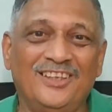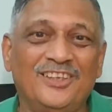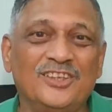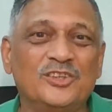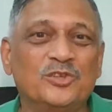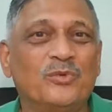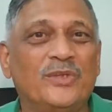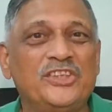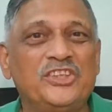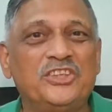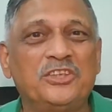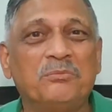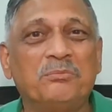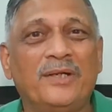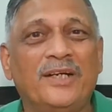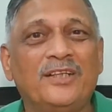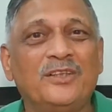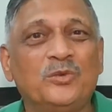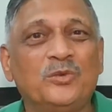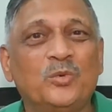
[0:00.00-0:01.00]
So
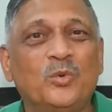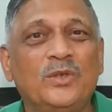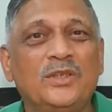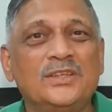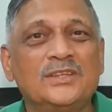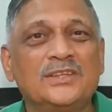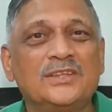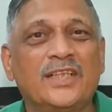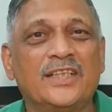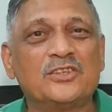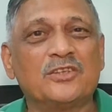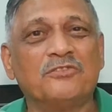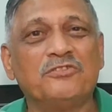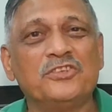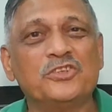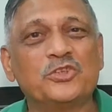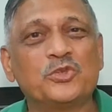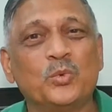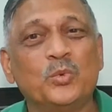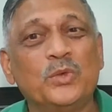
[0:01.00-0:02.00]
Vaishampayan told his rest of
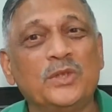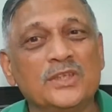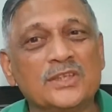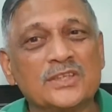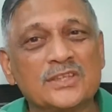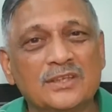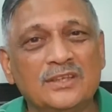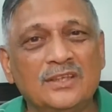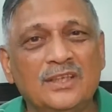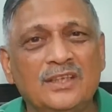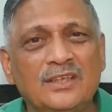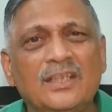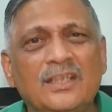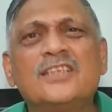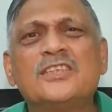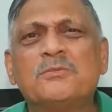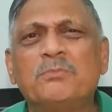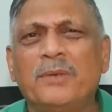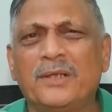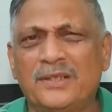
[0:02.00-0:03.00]
his students,
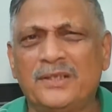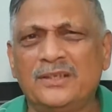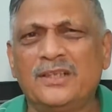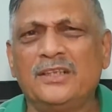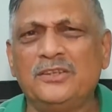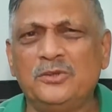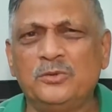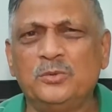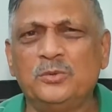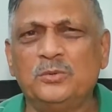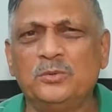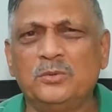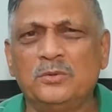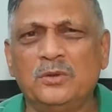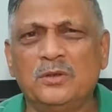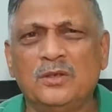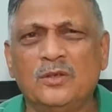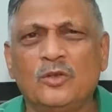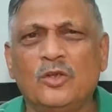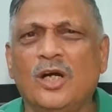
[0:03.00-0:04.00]
it's better that you
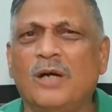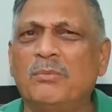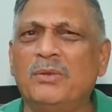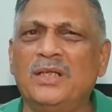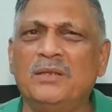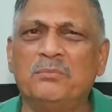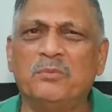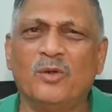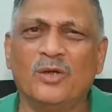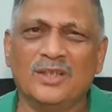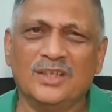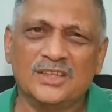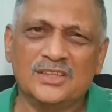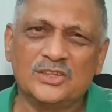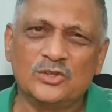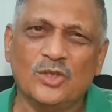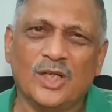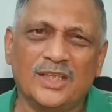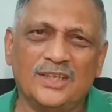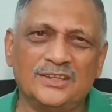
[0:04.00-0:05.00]
gobble up all
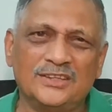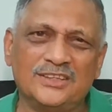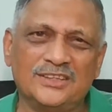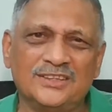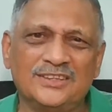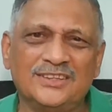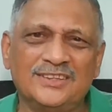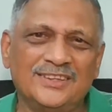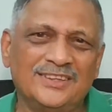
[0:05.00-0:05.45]
this knowledge.